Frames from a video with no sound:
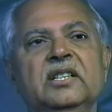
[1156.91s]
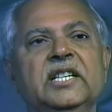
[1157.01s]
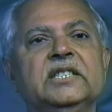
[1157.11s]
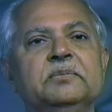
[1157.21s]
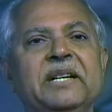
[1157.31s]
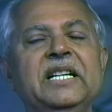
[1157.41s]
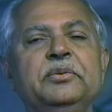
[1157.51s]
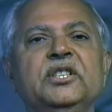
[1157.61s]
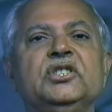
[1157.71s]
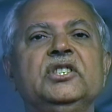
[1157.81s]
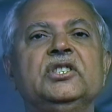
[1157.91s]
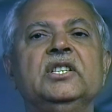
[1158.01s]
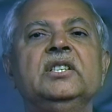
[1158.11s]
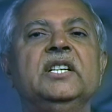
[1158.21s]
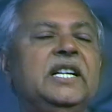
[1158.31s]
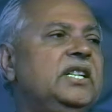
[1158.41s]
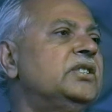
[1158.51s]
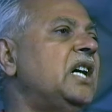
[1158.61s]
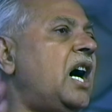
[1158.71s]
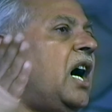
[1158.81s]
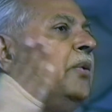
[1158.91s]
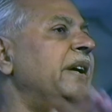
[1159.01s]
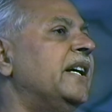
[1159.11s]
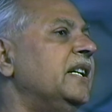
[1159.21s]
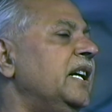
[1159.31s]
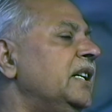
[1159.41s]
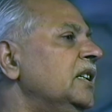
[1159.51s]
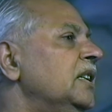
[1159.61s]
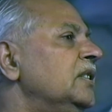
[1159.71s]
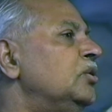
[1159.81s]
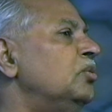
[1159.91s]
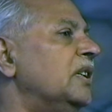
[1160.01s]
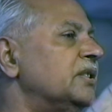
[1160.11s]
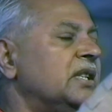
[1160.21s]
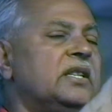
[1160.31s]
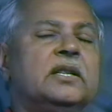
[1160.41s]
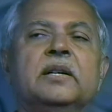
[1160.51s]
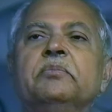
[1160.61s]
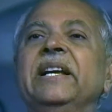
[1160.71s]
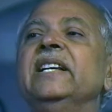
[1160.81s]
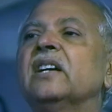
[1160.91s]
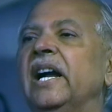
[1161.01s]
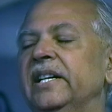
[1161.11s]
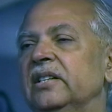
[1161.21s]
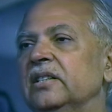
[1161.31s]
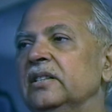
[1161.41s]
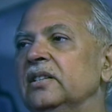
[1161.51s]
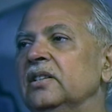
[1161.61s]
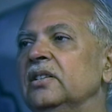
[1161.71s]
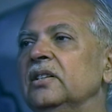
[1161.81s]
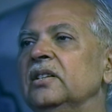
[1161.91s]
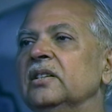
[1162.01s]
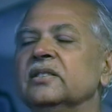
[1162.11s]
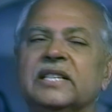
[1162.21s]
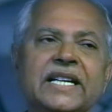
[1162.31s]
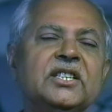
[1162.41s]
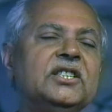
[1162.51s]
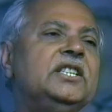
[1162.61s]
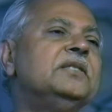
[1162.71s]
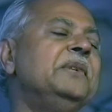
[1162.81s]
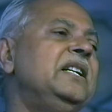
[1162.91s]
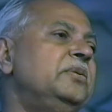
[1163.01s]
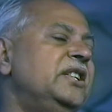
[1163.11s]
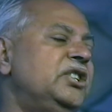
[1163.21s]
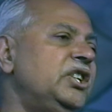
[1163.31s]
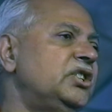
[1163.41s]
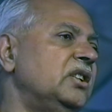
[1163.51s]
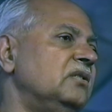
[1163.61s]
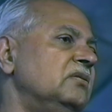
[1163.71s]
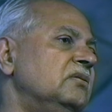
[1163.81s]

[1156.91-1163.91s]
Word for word: His manifestation is the awakening towards the mankind. That is his manifestation.